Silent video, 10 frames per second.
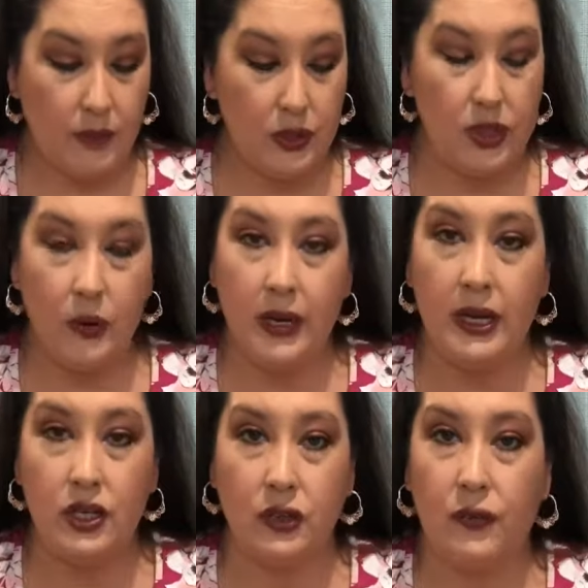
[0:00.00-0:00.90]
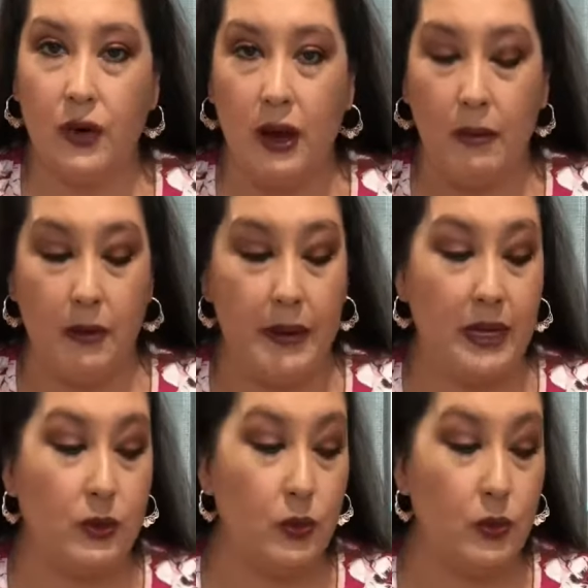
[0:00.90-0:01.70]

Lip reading: Soak it in just for a couple of minutes,